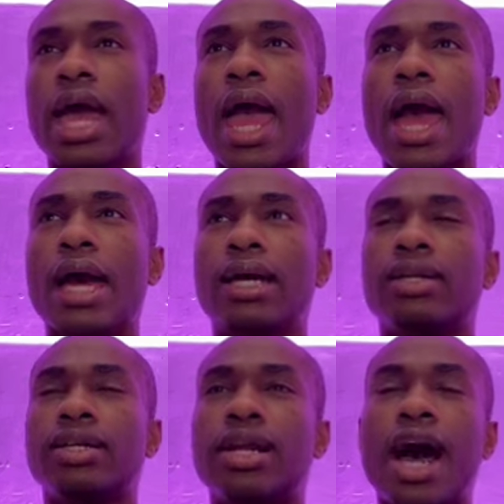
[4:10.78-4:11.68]

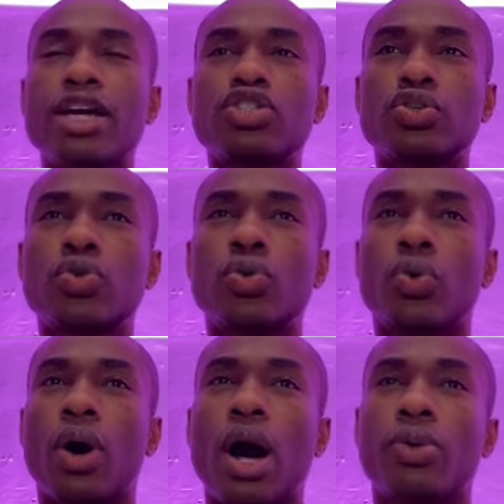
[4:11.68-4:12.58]
and in high
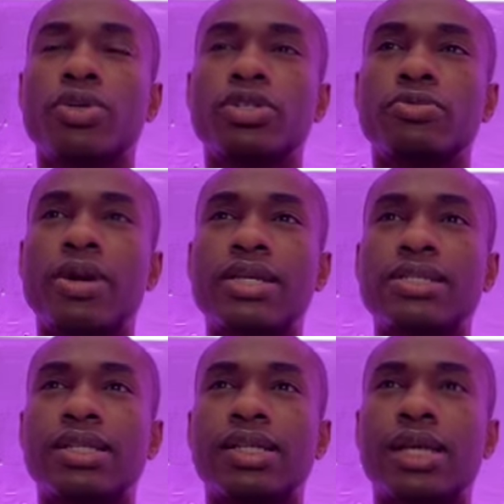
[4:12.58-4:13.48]
school I was
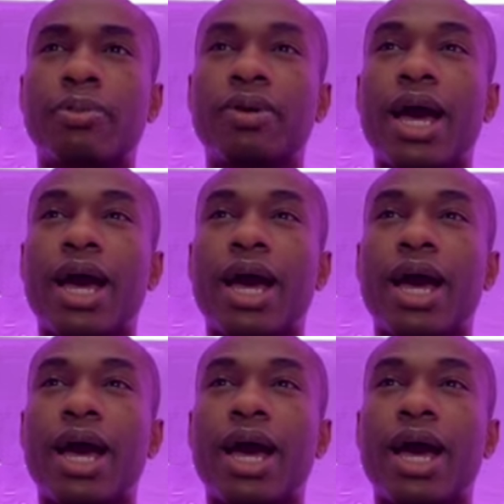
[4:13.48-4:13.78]
basically